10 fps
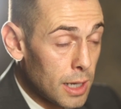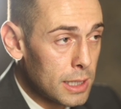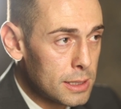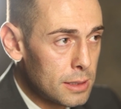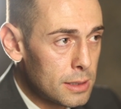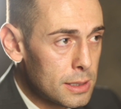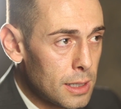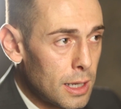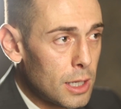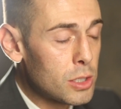
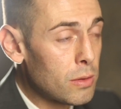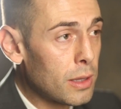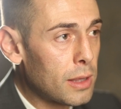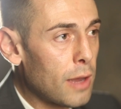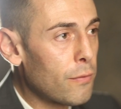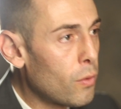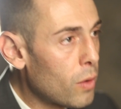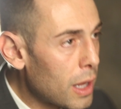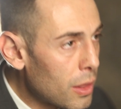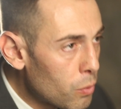licensed, so that
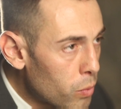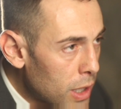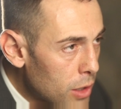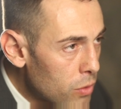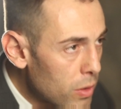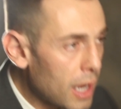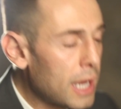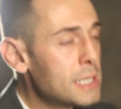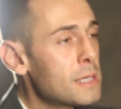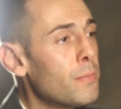therefore we
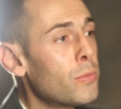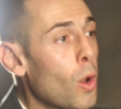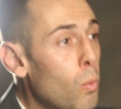create